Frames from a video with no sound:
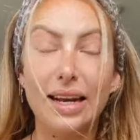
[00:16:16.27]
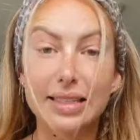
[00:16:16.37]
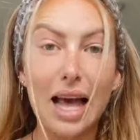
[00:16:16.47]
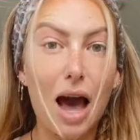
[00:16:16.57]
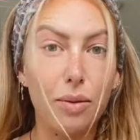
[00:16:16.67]
It
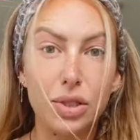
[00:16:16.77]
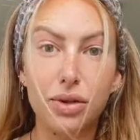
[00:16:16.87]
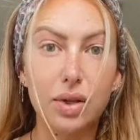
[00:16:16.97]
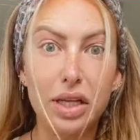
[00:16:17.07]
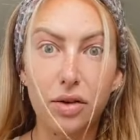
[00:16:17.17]
is
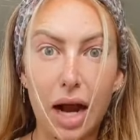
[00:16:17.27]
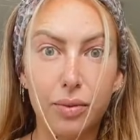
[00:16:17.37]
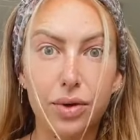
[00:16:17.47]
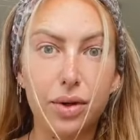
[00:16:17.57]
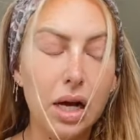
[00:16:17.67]
absolutely
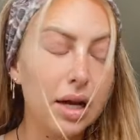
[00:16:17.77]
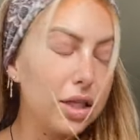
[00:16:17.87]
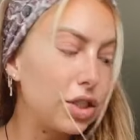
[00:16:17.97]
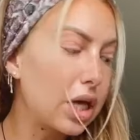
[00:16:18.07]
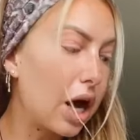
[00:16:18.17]
incredible.
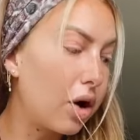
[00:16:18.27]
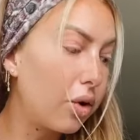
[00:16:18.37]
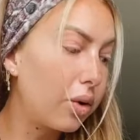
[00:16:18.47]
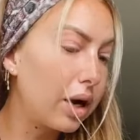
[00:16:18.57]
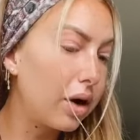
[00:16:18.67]

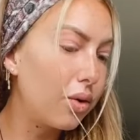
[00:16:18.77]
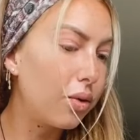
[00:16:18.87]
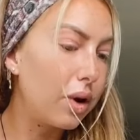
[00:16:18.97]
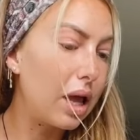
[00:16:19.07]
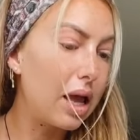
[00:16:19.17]
So
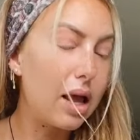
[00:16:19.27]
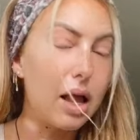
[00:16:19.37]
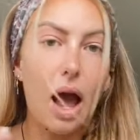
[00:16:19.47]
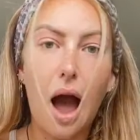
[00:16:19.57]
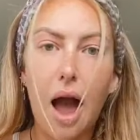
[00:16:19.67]

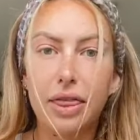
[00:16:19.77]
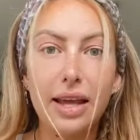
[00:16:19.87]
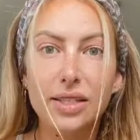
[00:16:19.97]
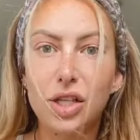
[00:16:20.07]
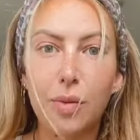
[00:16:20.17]
I
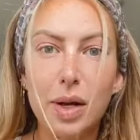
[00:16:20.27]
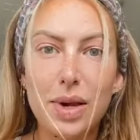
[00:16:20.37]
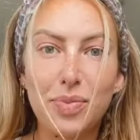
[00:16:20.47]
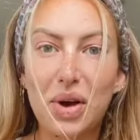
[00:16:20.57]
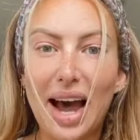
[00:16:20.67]
think so many
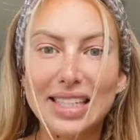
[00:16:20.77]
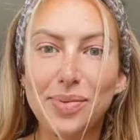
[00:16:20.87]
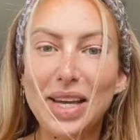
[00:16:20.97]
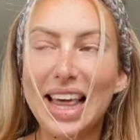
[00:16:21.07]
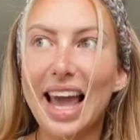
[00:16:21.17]
people
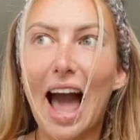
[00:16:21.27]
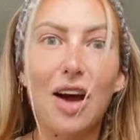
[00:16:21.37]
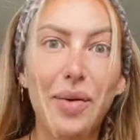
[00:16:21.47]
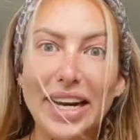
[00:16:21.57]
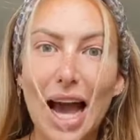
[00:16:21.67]
ask me, like,
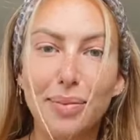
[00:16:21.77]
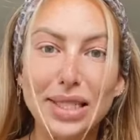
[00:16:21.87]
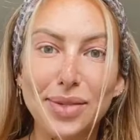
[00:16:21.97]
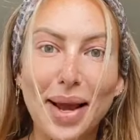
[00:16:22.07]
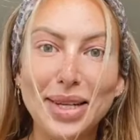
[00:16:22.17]
how do I tap
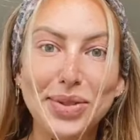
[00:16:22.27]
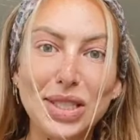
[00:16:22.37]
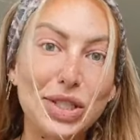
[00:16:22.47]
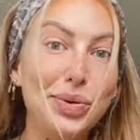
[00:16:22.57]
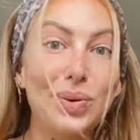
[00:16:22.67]
into my
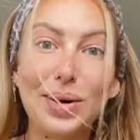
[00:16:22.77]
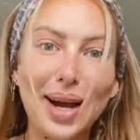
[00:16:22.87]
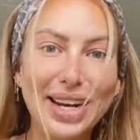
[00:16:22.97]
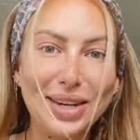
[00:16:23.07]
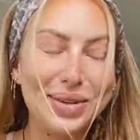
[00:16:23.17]
intuition? What
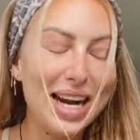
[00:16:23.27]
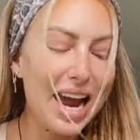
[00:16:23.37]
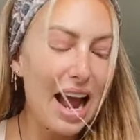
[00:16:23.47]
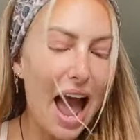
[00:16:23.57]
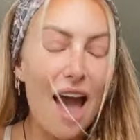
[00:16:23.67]
do I do?
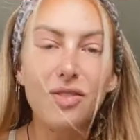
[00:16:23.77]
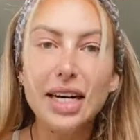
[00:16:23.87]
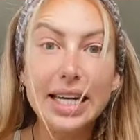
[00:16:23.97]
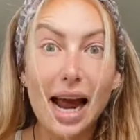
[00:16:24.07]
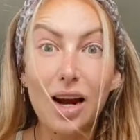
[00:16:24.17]

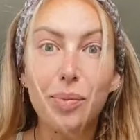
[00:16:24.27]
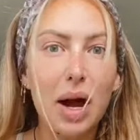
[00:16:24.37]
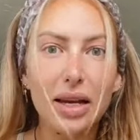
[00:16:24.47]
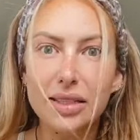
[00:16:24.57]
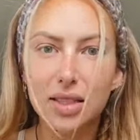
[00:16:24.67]
Every day your
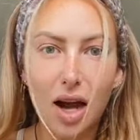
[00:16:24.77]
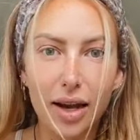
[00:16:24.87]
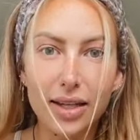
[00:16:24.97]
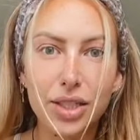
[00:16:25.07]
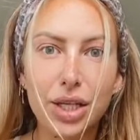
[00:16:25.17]
body is
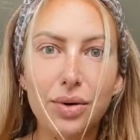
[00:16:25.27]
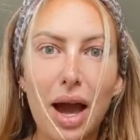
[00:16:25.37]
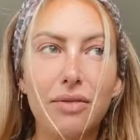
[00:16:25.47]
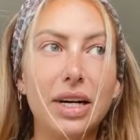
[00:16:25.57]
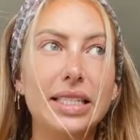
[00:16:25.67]
talking to
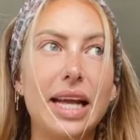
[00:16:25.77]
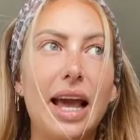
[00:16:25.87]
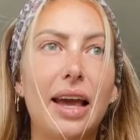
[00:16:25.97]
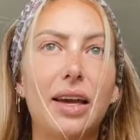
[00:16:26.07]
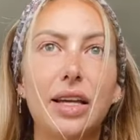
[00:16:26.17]
you. Every
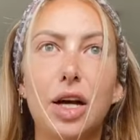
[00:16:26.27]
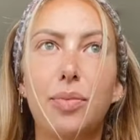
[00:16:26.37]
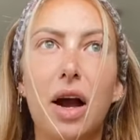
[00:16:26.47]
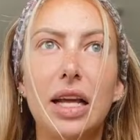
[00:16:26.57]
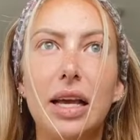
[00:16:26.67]
day your
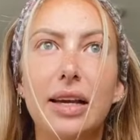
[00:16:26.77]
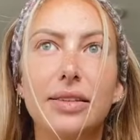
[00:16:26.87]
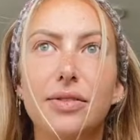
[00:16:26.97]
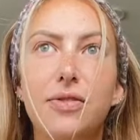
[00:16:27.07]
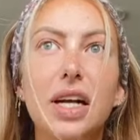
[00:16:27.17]

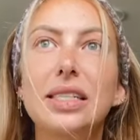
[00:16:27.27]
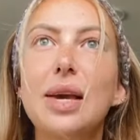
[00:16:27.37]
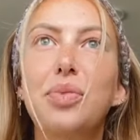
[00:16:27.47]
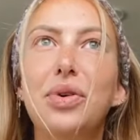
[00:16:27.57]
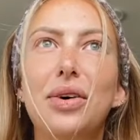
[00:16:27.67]
body, for
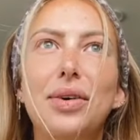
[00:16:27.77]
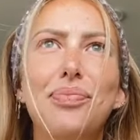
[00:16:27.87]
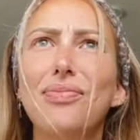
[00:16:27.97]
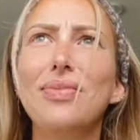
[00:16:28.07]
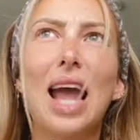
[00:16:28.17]

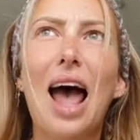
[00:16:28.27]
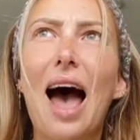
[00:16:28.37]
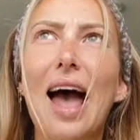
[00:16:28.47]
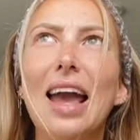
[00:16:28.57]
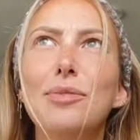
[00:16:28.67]
example,
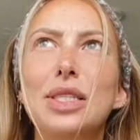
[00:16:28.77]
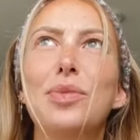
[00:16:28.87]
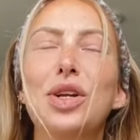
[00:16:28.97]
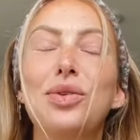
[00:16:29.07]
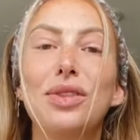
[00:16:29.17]
I am
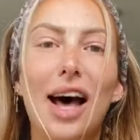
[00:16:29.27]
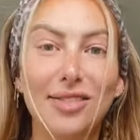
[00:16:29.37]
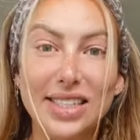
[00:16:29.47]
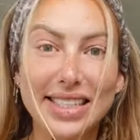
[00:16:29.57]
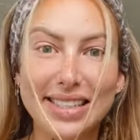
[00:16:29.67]
someone who
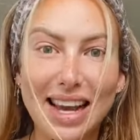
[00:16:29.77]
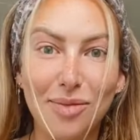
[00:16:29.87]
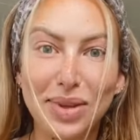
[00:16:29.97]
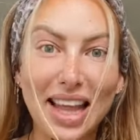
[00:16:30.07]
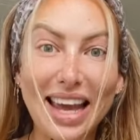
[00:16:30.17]
loves to stay
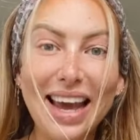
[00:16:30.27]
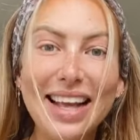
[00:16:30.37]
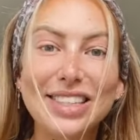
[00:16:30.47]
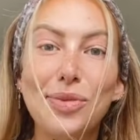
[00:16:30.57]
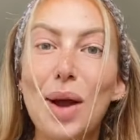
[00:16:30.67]
up late.
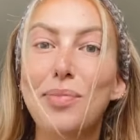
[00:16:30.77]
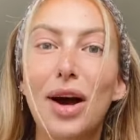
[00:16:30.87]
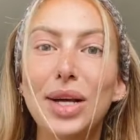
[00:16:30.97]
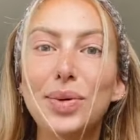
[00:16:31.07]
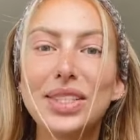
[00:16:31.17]
And so my
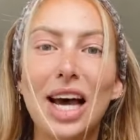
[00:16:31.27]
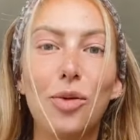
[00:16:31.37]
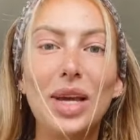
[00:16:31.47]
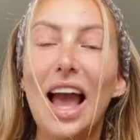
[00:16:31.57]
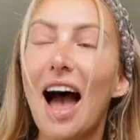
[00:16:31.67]
body will
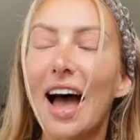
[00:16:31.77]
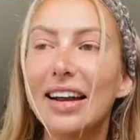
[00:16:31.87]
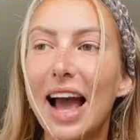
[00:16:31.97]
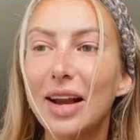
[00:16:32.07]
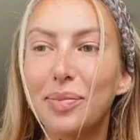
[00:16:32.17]
tell me
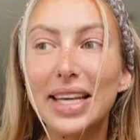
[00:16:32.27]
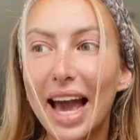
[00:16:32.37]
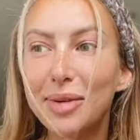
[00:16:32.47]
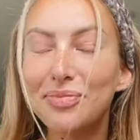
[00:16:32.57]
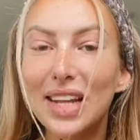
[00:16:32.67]
at 9
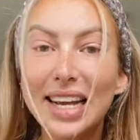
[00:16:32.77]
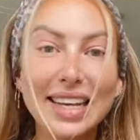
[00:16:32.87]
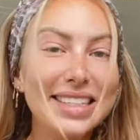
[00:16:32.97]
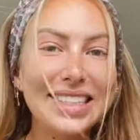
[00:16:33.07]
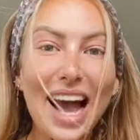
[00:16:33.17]
p.m.,
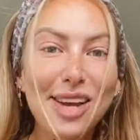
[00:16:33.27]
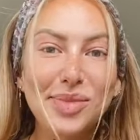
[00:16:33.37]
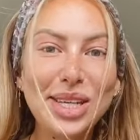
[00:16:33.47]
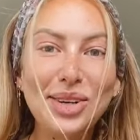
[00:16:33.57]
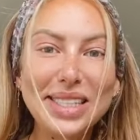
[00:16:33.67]

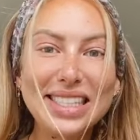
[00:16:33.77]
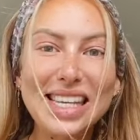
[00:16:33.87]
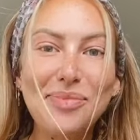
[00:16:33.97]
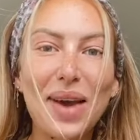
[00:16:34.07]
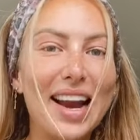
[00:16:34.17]
time to go to
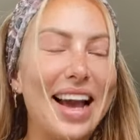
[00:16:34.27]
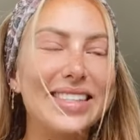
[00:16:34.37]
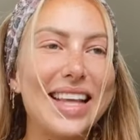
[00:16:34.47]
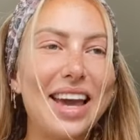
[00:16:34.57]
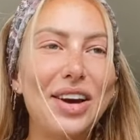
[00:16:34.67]
sleep. And
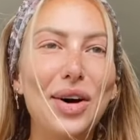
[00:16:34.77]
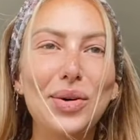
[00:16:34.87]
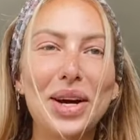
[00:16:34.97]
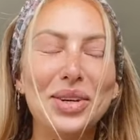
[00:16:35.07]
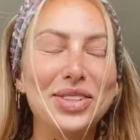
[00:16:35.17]
I say,
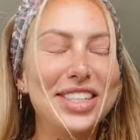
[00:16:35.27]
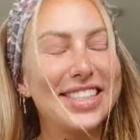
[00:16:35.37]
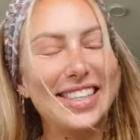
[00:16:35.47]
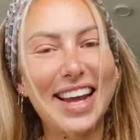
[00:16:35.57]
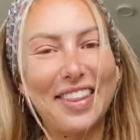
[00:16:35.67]
oh no,
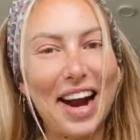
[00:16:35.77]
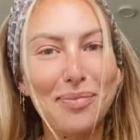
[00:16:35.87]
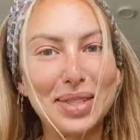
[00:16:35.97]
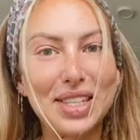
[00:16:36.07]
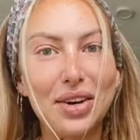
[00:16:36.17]
just another
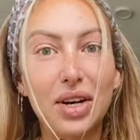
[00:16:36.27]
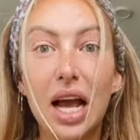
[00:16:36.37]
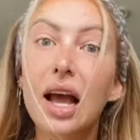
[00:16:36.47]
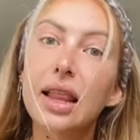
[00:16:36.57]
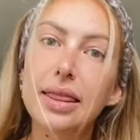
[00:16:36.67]
episode.
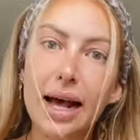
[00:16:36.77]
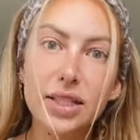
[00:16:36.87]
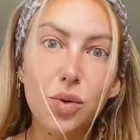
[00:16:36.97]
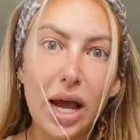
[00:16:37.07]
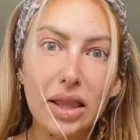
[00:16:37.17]

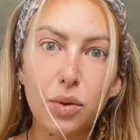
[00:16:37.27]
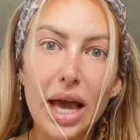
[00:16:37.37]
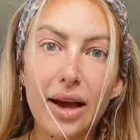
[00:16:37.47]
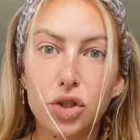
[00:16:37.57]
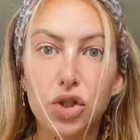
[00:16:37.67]
That's a way that
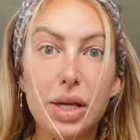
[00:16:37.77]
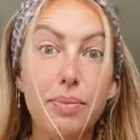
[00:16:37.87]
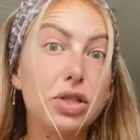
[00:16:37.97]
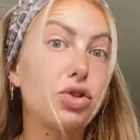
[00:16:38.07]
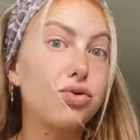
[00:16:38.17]
we actually
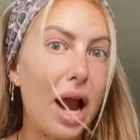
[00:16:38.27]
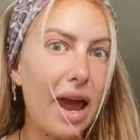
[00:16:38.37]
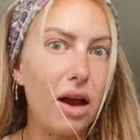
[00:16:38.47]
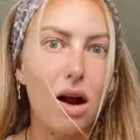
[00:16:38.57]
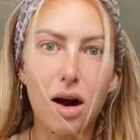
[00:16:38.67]

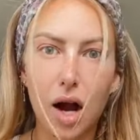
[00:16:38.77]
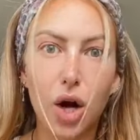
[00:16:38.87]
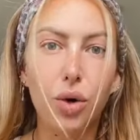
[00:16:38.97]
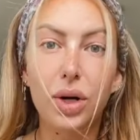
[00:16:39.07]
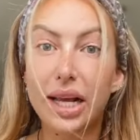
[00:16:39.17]
betray our
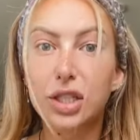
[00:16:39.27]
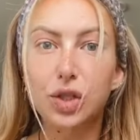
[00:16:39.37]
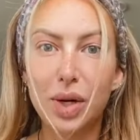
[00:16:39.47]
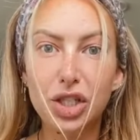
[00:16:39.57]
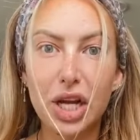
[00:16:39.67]
own
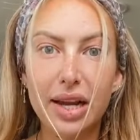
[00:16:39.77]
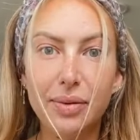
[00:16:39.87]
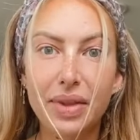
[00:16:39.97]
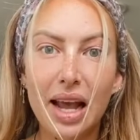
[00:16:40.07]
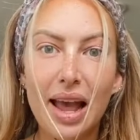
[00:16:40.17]

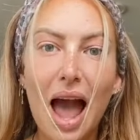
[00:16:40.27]
intuition.